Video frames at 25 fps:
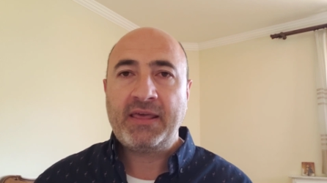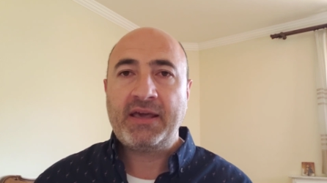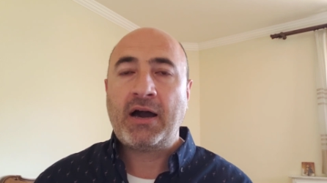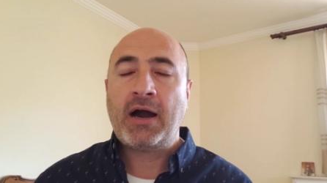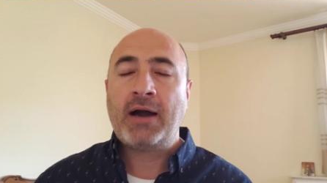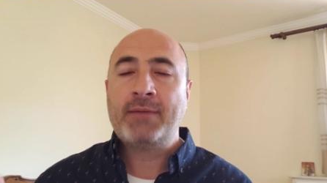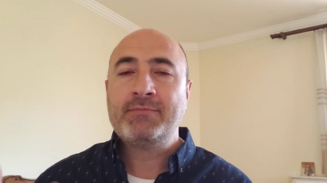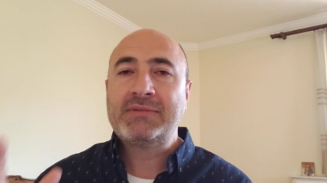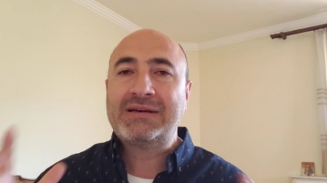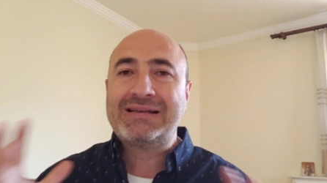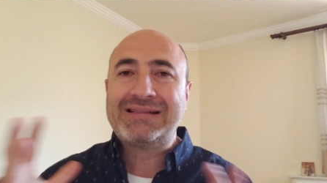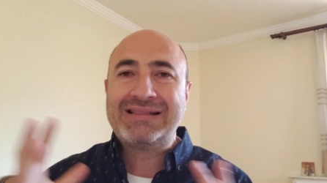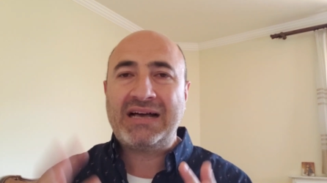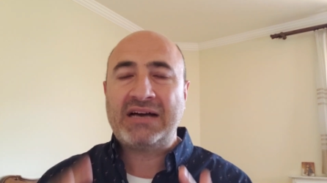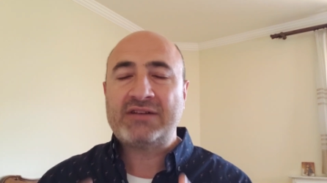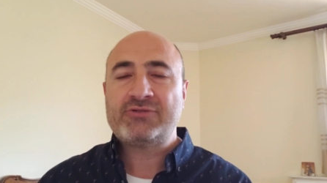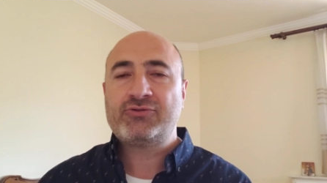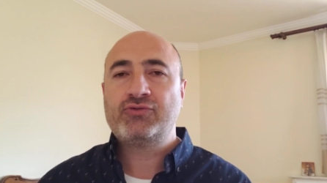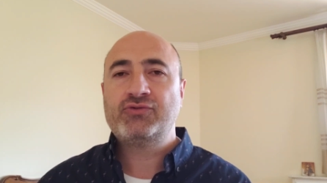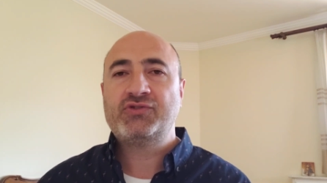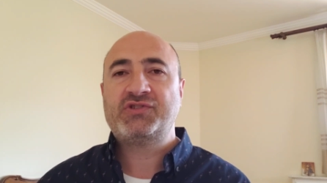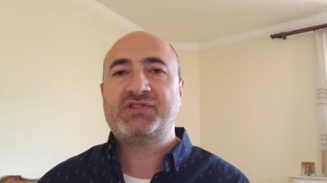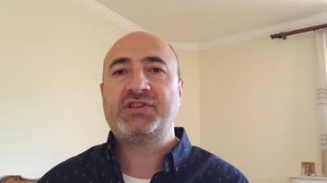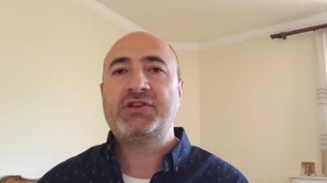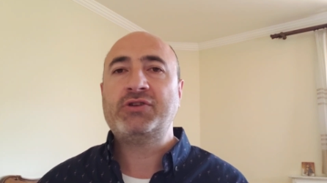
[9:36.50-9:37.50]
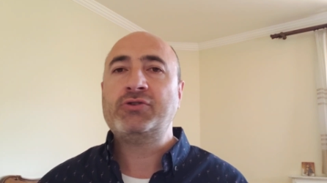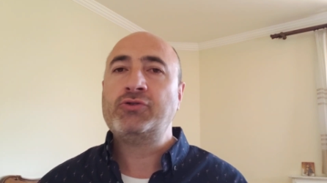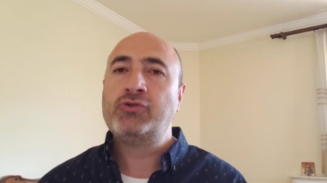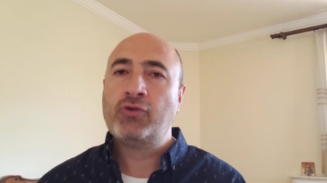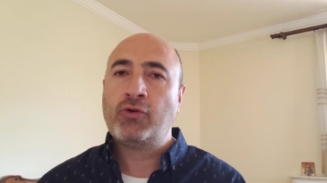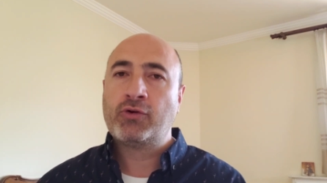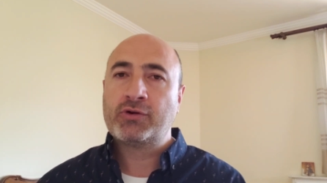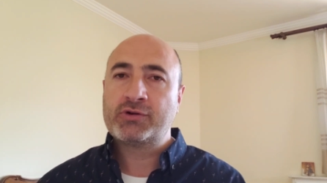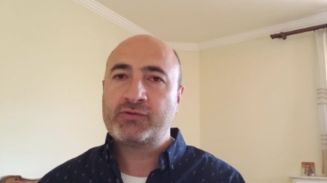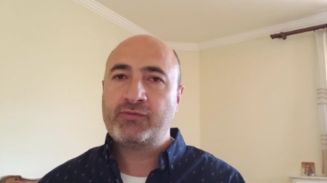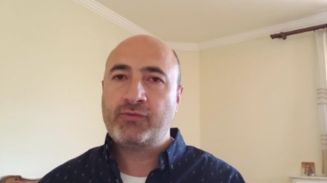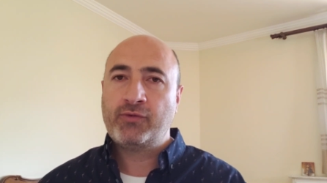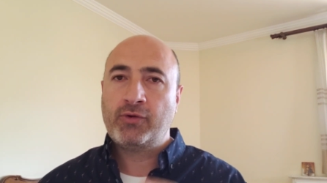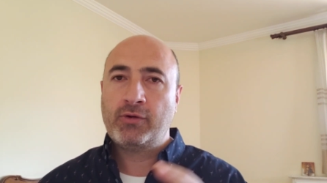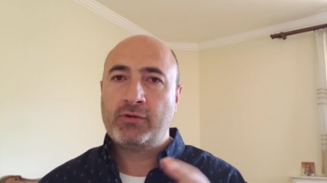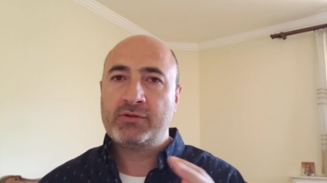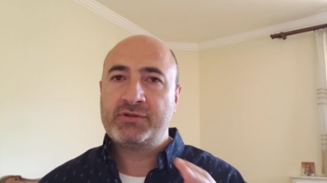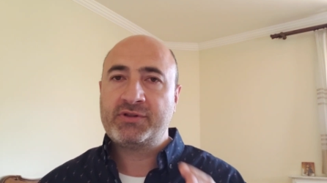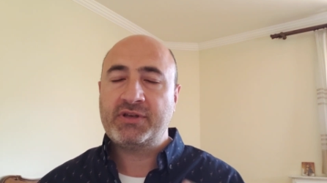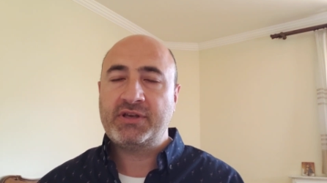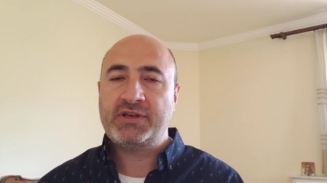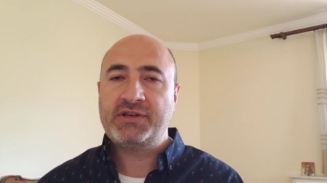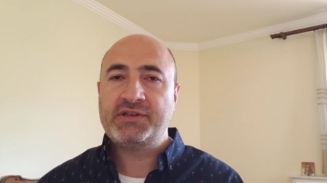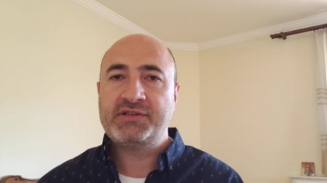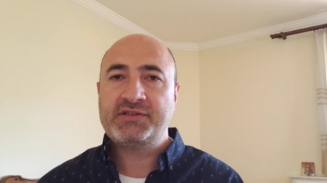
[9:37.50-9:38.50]
I'm glad to see
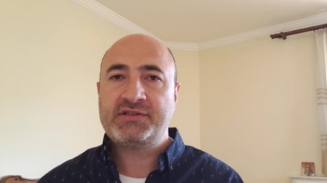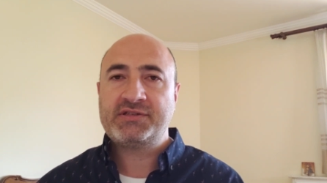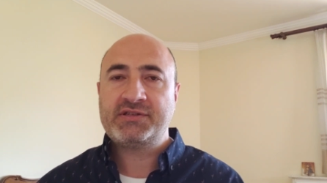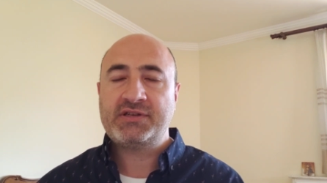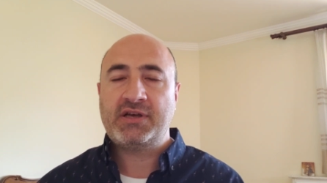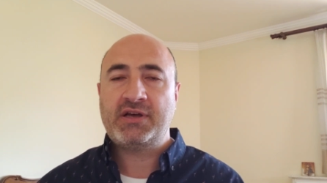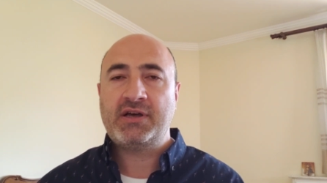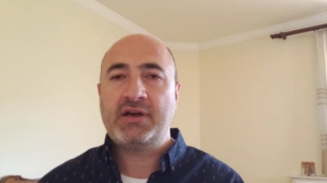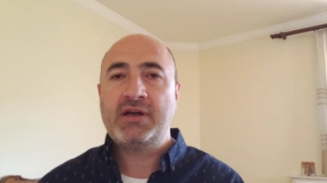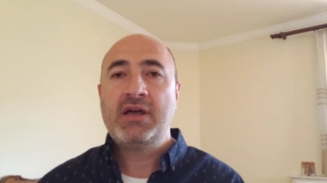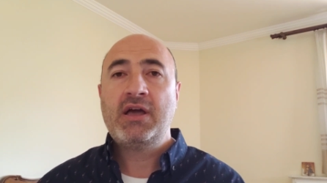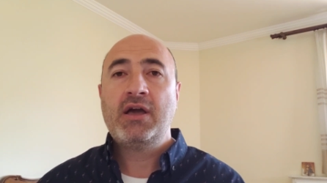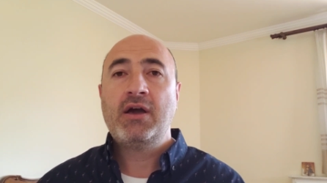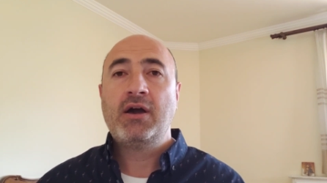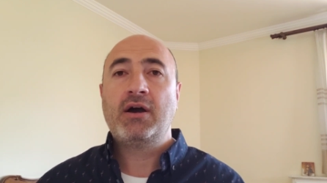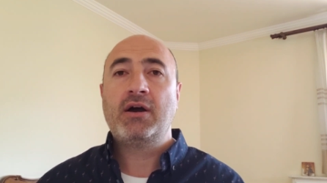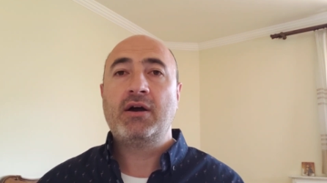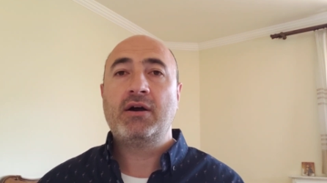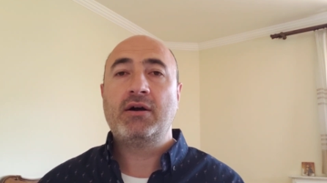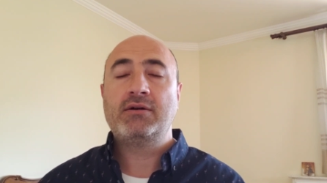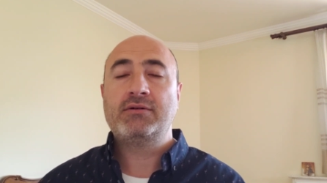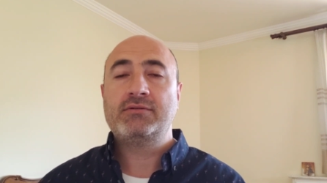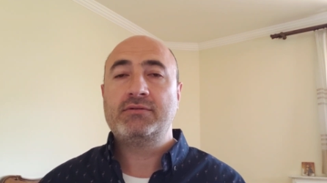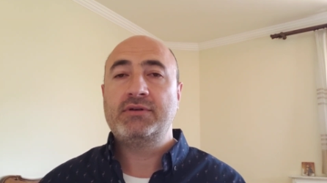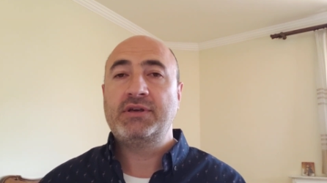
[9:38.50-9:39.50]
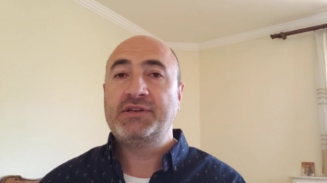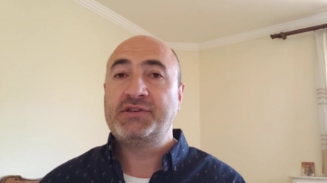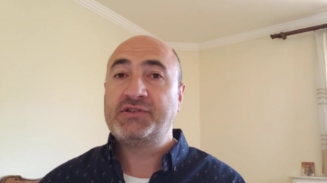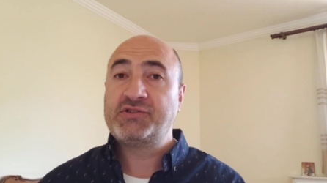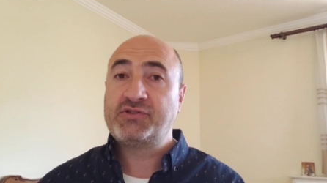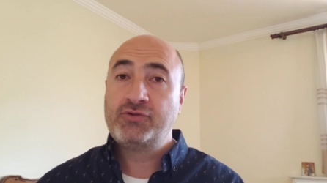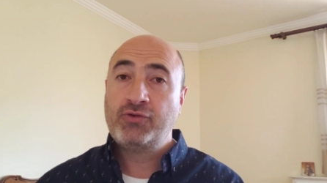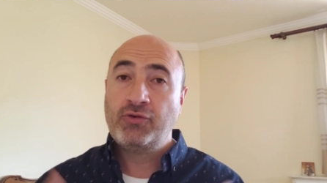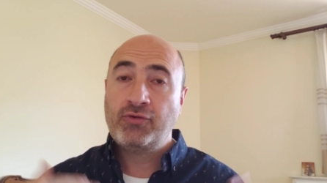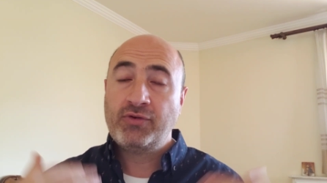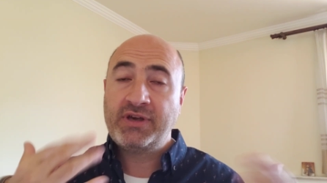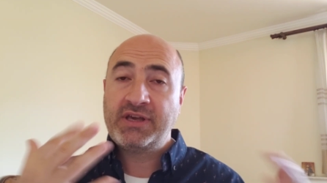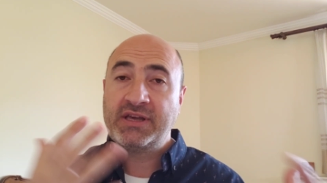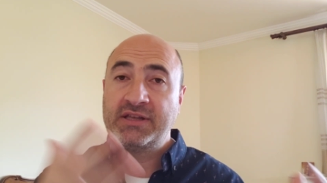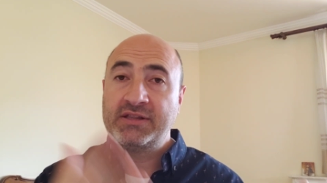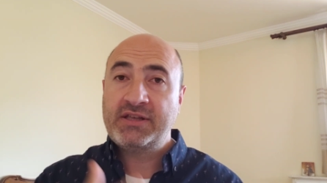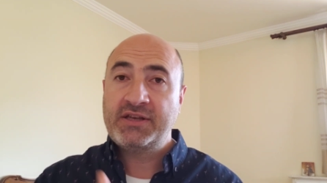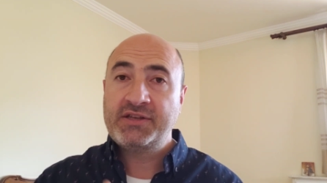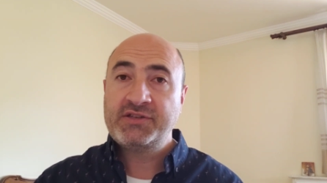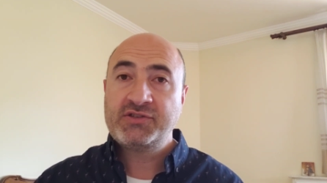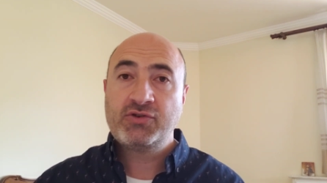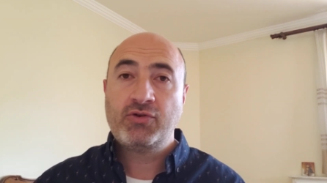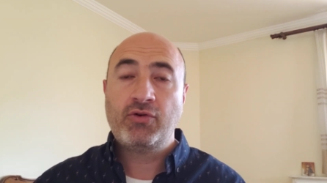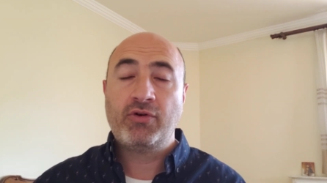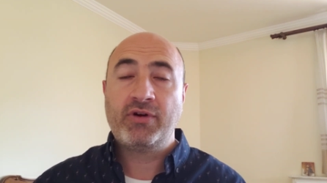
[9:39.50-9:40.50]
Northvolt is, uh, uh, is doing
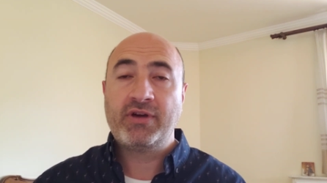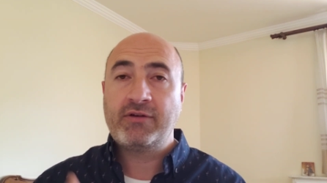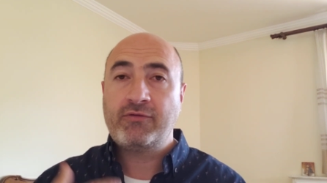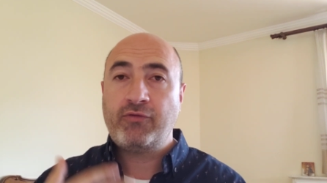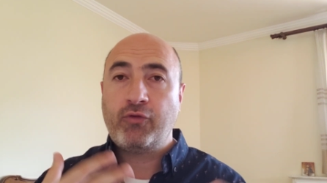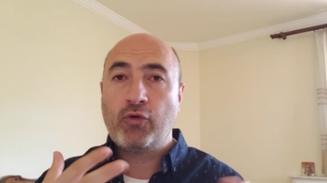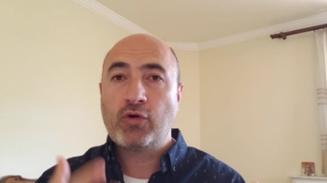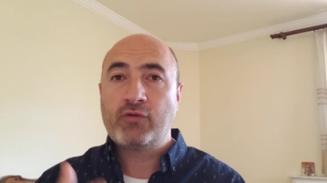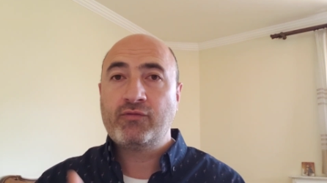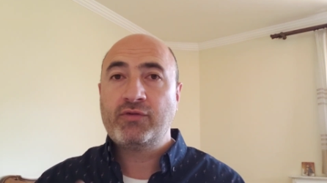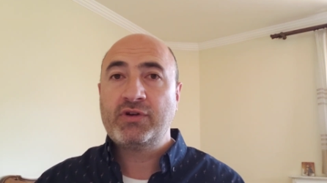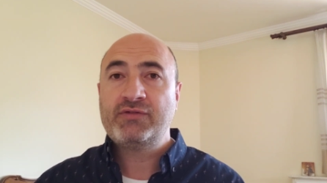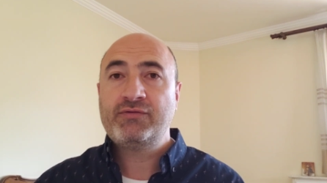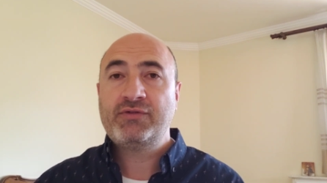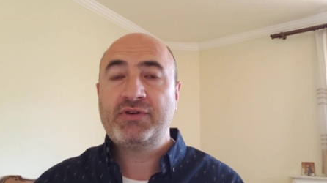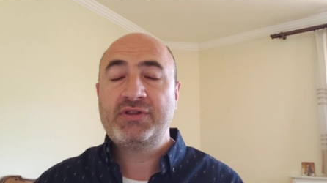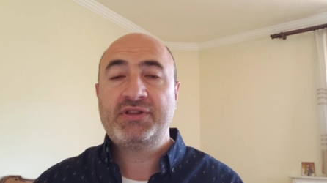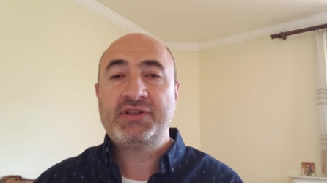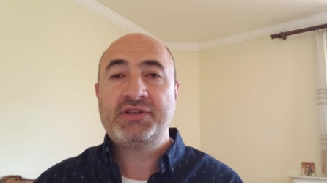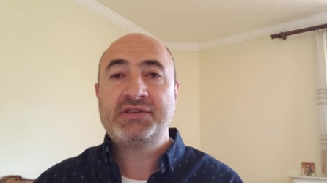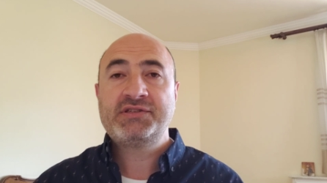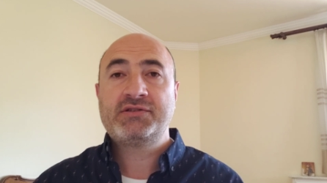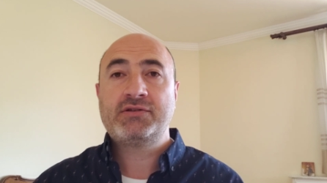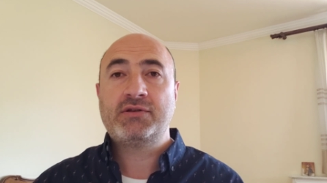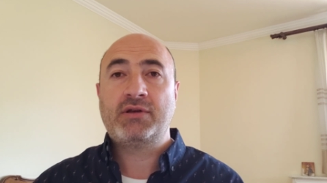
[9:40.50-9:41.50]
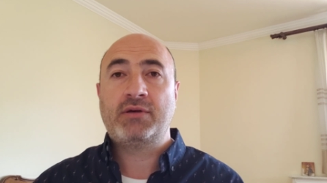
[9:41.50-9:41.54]
this, going forward with this.